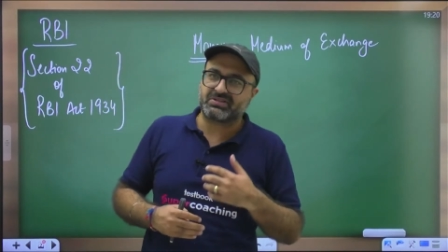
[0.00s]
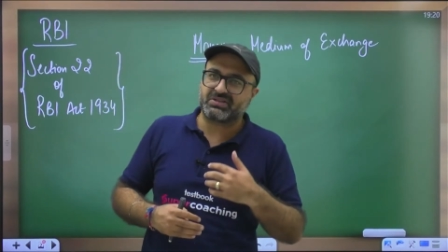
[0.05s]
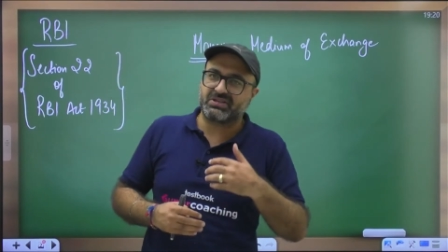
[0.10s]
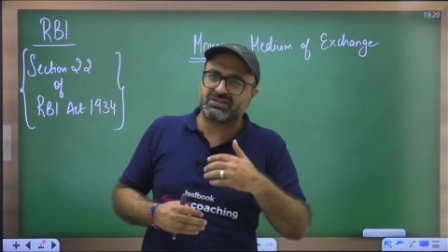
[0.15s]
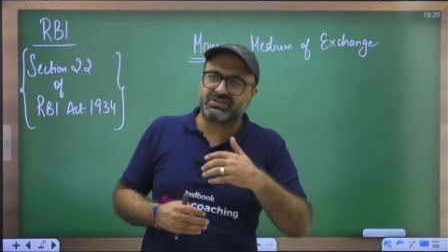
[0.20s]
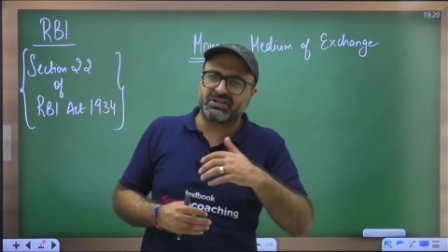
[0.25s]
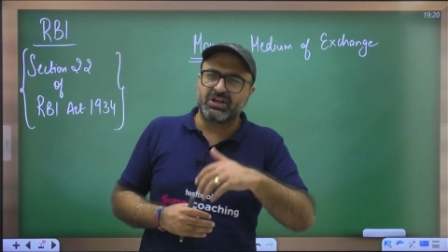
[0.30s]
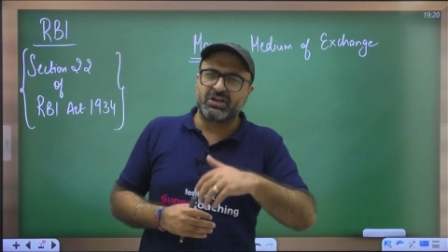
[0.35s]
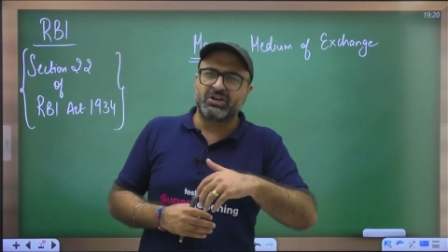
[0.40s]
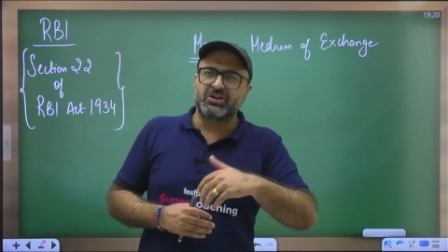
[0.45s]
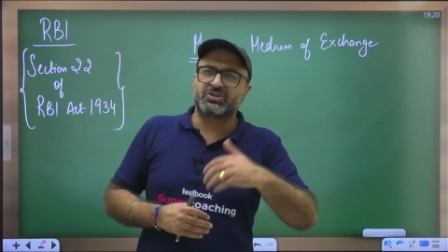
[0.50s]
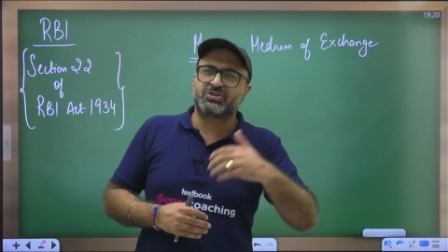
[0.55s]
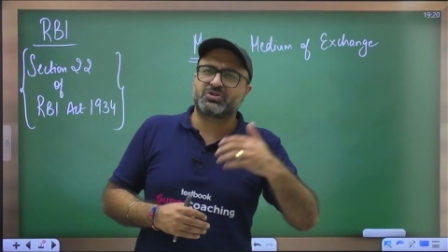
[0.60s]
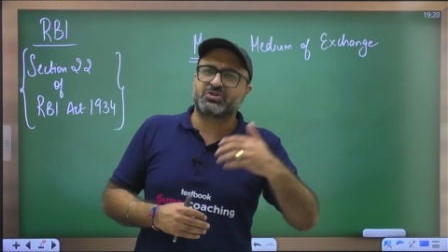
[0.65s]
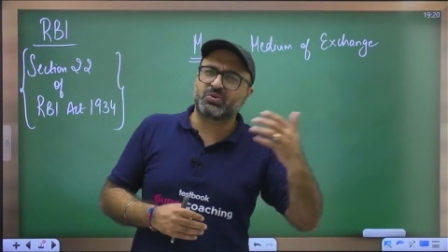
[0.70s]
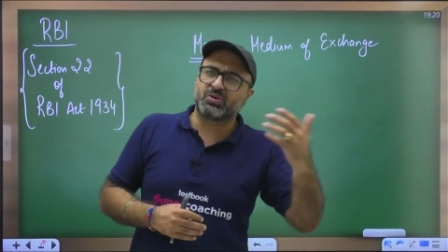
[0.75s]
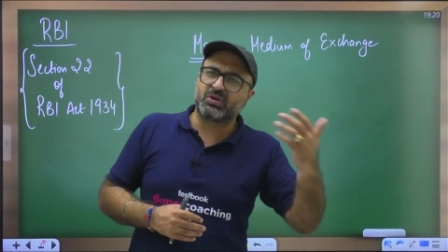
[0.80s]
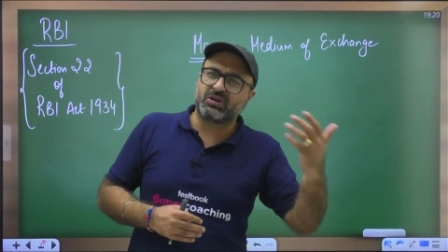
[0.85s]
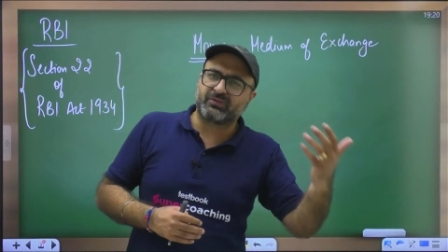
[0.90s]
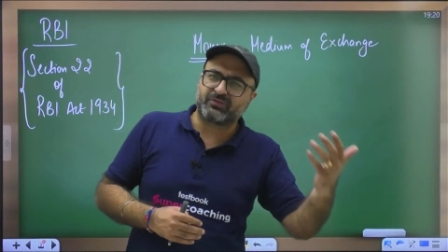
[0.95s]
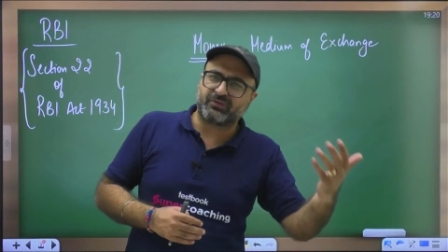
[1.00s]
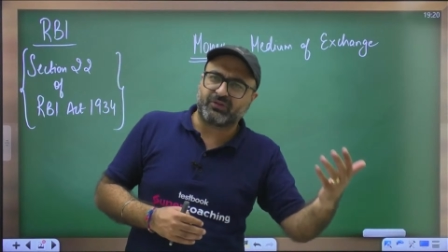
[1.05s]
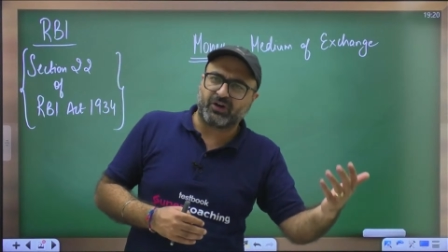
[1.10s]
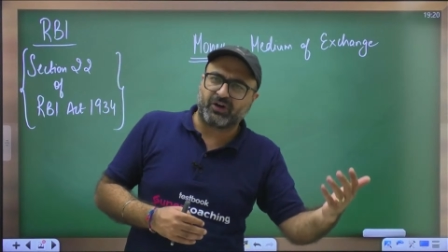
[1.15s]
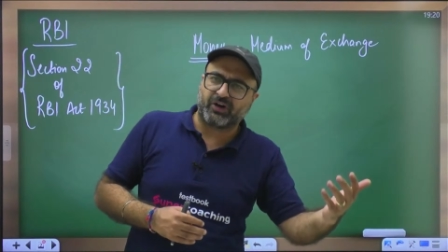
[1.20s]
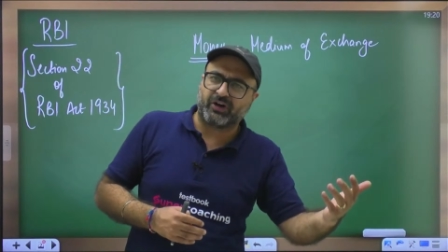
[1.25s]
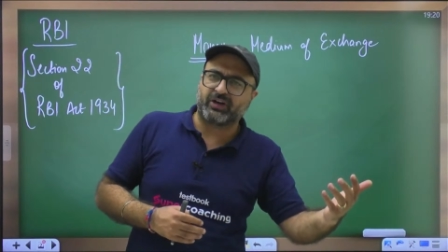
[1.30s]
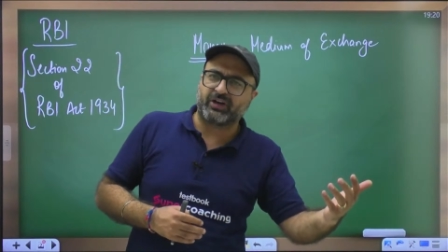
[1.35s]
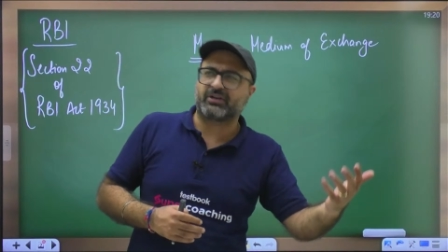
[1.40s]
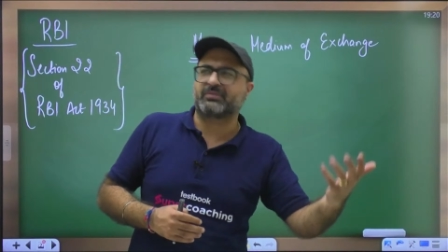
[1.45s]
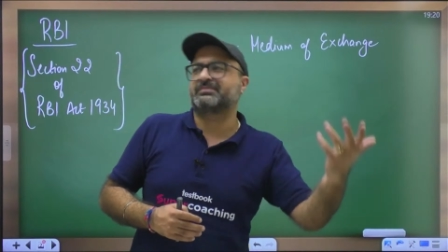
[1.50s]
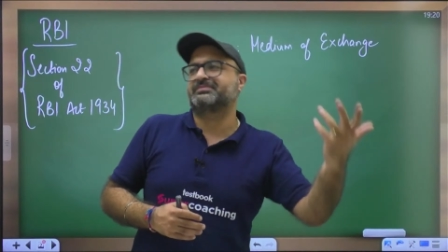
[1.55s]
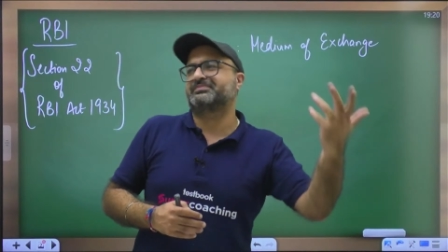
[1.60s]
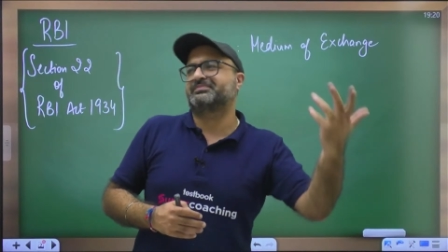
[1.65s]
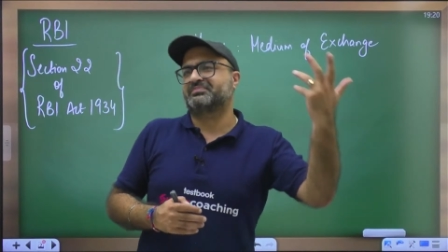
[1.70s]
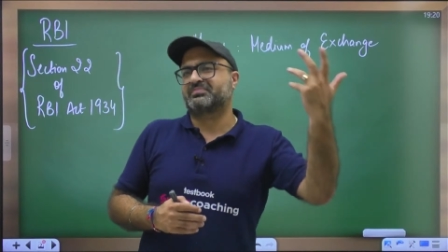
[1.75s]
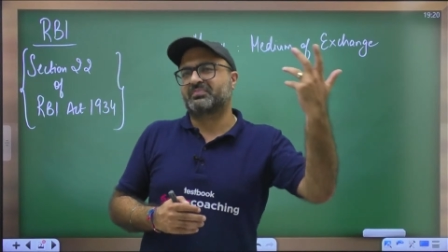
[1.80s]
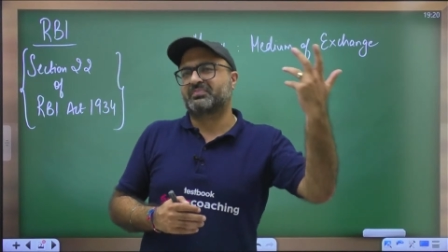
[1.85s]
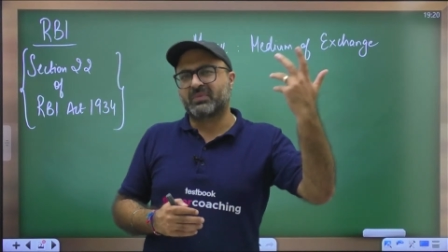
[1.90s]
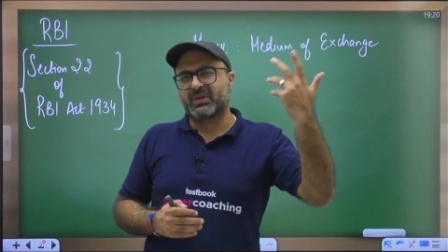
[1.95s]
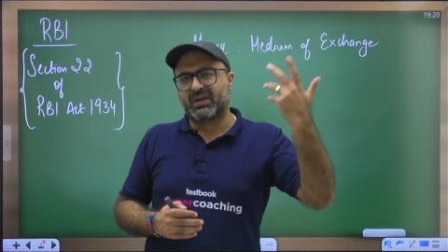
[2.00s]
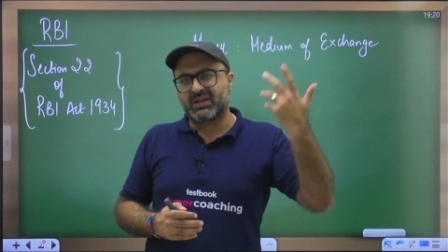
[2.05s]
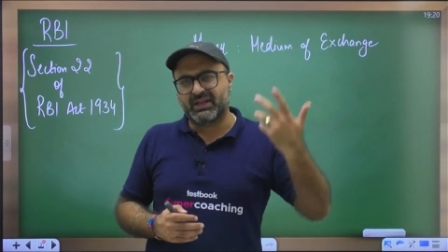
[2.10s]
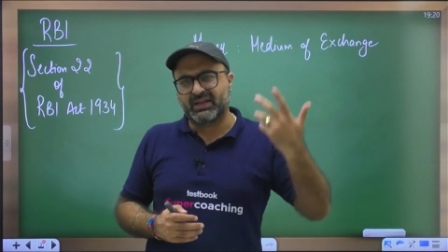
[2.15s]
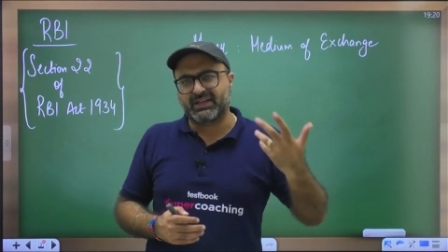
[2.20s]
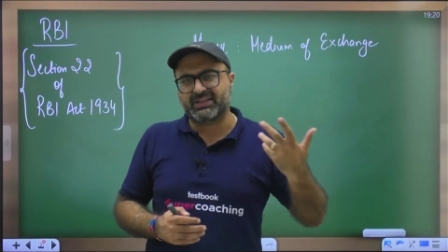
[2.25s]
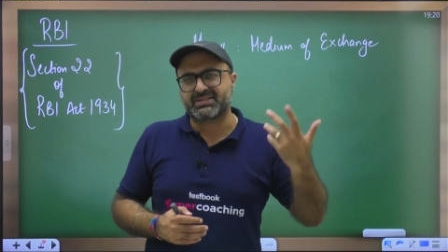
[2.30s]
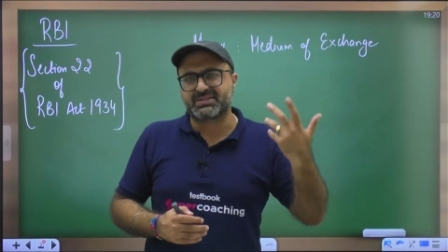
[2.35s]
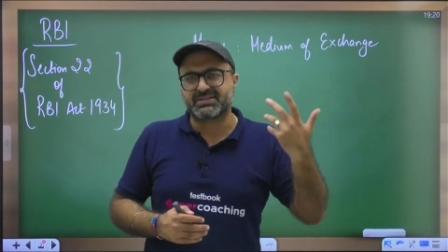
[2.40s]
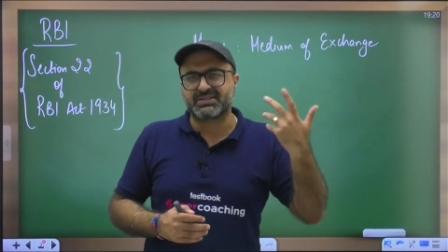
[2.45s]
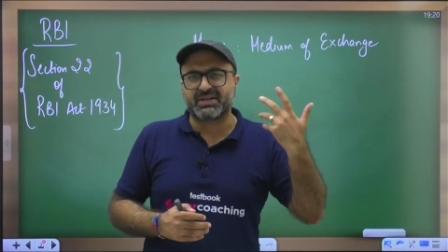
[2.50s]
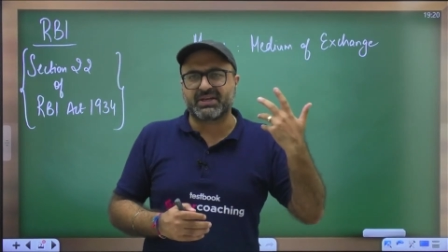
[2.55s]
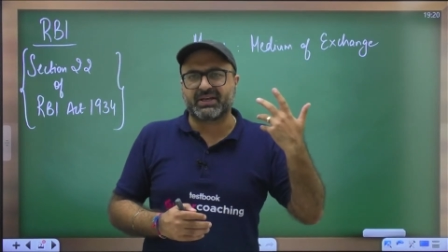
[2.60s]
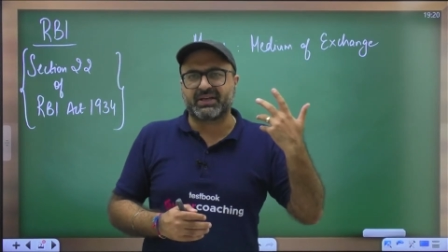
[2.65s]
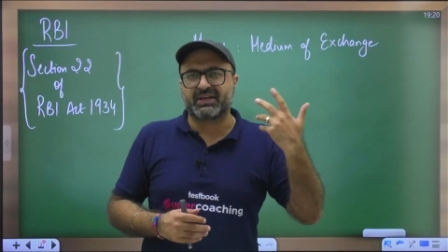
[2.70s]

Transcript: sugar for, let's say,